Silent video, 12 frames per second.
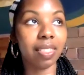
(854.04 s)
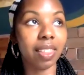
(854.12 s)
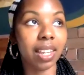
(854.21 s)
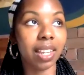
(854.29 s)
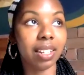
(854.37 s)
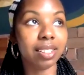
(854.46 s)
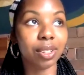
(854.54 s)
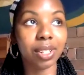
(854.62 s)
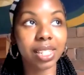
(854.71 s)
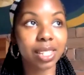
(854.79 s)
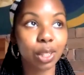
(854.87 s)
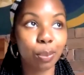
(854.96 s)
And then, so
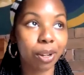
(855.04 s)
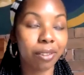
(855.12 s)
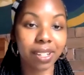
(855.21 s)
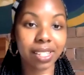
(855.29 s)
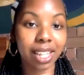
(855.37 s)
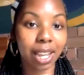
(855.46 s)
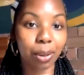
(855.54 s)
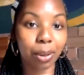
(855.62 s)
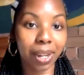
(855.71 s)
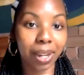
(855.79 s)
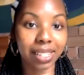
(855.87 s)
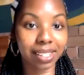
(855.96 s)
this is a perfect
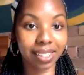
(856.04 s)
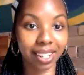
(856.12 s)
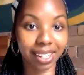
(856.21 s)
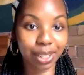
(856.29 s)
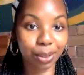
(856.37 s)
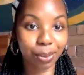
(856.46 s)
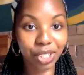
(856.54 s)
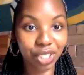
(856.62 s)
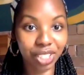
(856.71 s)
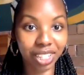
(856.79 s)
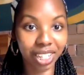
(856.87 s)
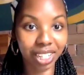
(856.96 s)
segue into the next
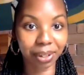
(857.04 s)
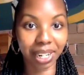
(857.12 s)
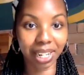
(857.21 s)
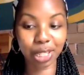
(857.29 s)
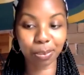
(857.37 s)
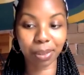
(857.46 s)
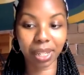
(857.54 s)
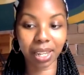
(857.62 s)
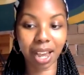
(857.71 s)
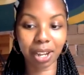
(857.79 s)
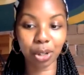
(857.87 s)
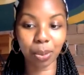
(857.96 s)
question that you had asked me.
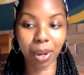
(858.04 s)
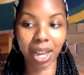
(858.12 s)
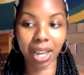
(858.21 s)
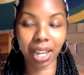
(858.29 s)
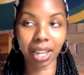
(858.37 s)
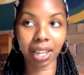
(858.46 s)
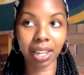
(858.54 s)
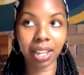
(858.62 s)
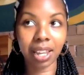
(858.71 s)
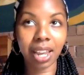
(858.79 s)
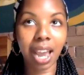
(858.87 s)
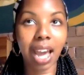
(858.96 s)
How did
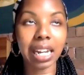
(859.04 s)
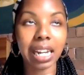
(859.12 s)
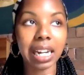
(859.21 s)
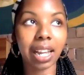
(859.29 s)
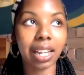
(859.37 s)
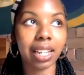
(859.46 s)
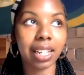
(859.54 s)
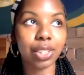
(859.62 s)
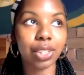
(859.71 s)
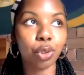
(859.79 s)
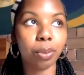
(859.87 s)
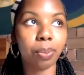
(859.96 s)
I get
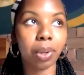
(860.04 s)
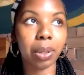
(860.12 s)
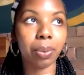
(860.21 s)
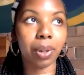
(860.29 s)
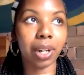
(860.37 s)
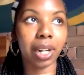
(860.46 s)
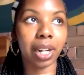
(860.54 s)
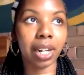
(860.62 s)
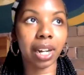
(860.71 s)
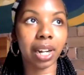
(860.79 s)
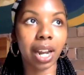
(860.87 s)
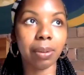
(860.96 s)
to a point where
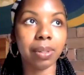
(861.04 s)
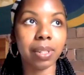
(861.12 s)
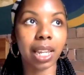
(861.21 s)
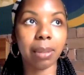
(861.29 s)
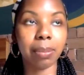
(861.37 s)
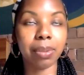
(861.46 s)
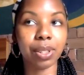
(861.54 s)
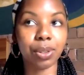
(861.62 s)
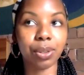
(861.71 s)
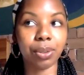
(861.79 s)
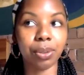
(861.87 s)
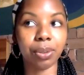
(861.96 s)
I was able
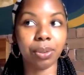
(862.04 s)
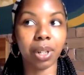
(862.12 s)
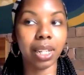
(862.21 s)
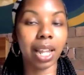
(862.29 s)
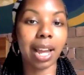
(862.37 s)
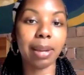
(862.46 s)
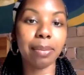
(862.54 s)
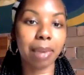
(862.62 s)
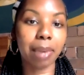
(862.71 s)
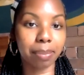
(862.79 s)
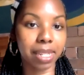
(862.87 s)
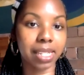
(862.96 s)
to align
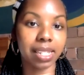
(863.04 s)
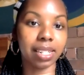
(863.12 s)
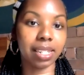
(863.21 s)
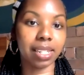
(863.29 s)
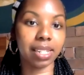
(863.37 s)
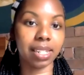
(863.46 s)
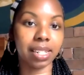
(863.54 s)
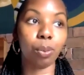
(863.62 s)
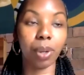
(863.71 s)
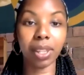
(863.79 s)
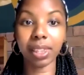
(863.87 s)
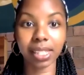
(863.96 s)
my business
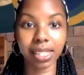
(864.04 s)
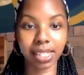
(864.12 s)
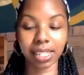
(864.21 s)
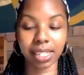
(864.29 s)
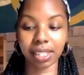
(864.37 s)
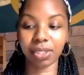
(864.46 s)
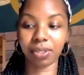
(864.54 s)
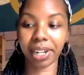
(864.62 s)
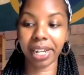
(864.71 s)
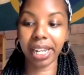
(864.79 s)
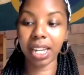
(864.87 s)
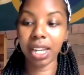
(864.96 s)
with the seasons,
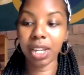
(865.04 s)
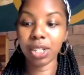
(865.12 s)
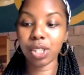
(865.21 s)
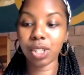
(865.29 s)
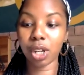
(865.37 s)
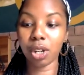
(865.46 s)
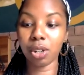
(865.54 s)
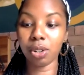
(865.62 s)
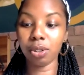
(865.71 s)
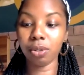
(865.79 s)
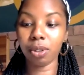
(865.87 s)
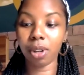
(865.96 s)
right?
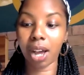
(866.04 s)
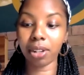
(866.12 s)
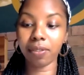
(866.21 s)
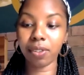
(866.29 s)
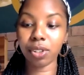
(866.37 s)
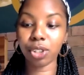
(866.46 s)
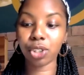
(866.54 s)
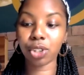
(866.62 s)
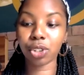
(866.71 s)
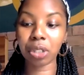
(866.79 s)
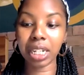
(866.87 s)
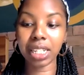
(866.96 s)
So I'll give you the
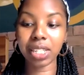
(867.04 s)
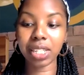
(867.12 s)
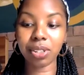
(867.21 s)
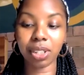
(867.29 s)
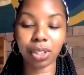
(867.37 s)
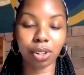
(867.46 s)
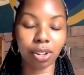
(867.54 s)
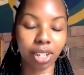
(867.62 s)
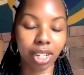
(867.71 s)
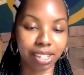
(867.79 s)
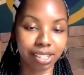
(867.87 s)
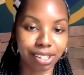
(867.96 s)
short answer and the long
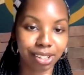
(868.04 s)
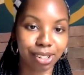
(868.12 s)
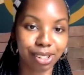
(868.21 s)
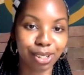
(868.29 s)
answer.